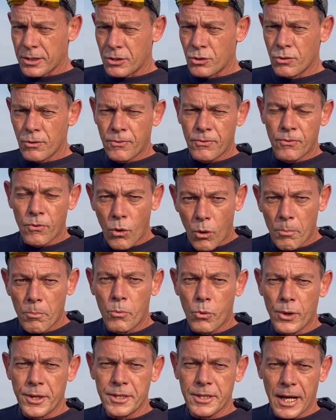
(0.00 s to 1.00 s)
to
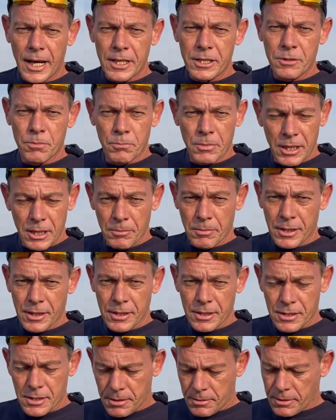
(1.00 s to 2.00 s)
4.8
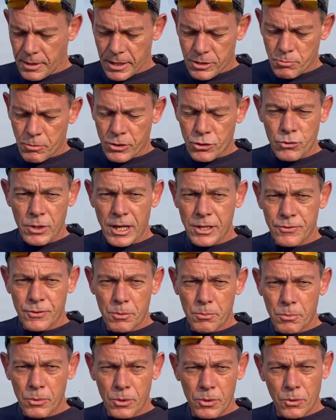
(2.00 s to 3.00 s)
millimeters. That's my transfer
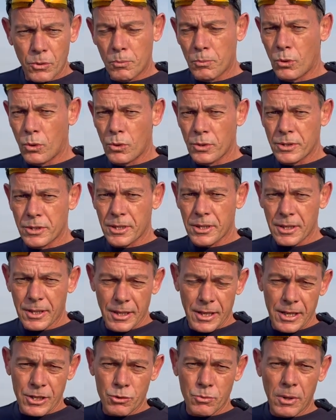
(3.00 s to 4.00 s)
port,
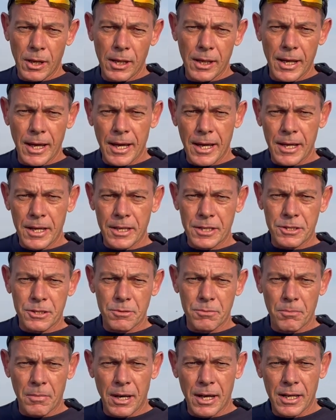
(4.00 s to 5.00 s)
as well as
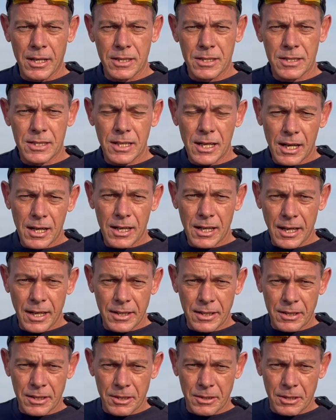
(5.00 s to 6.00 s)
my slug
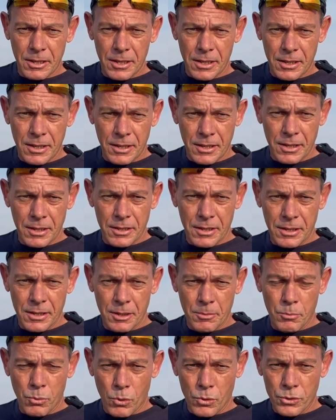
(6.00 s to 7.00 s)
liner,
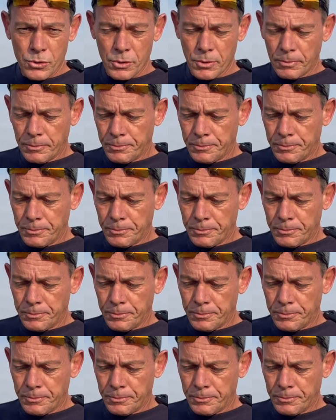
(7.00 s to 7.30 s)
the port.